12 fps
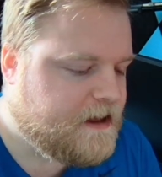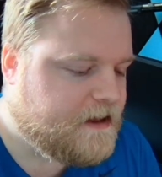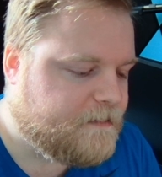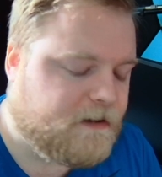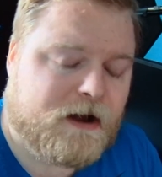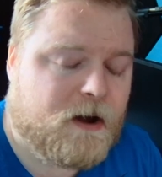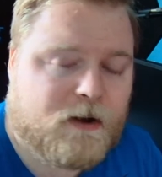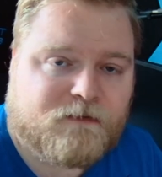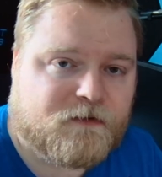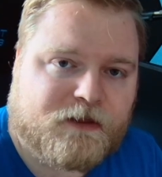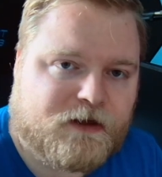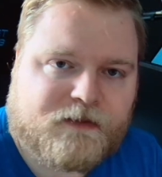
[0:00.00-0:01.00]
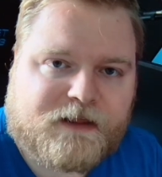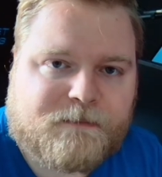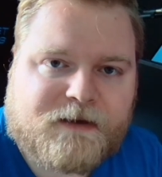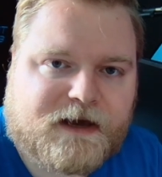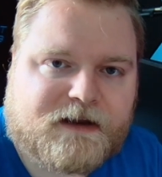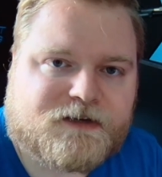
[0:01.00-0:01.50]
However, though, I'm
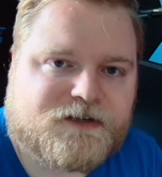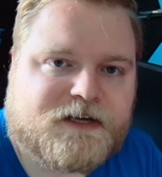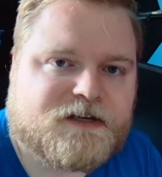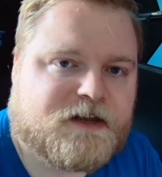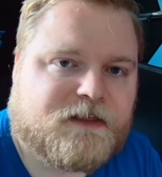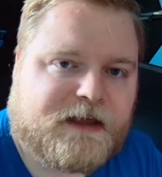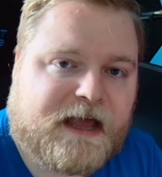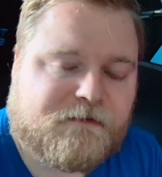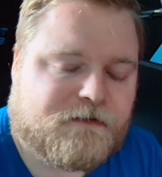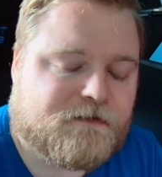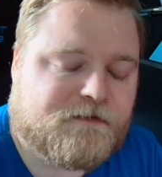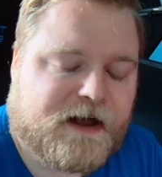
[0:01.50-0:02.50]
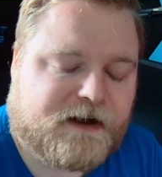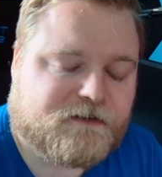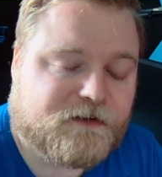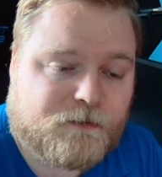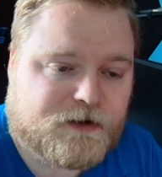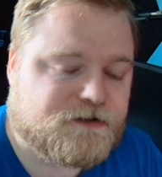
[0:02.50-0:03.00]
not going to change anything after the fact.
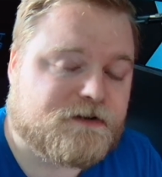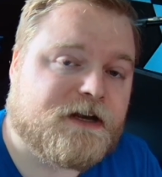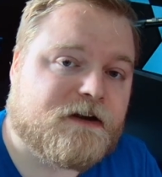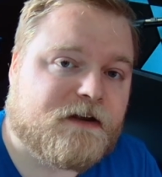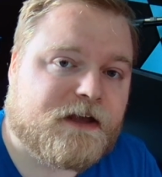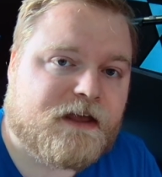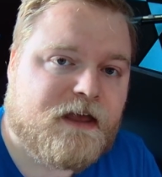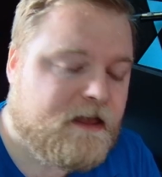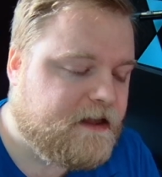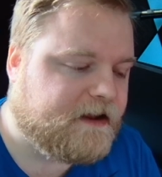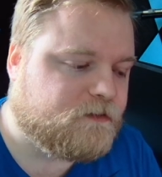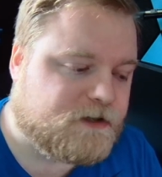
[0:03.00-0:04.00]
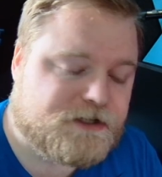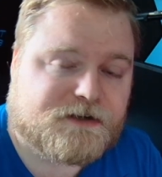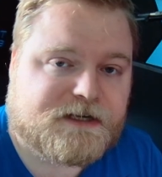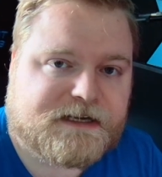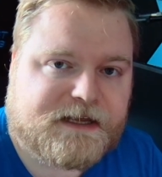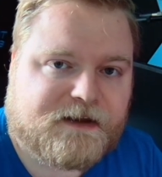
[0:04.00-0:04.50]
So what you're hearing is what you're
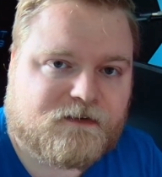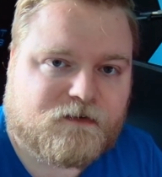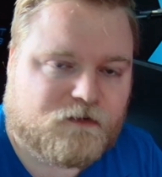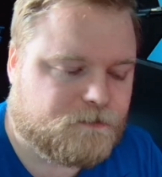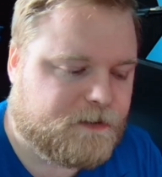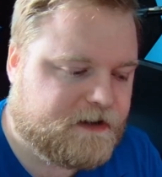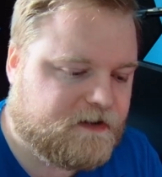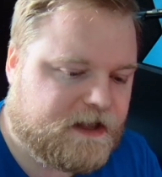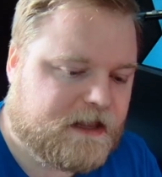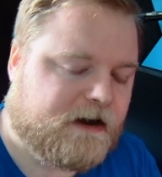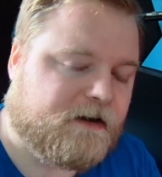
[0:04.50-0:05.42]
going to get just by taking it out of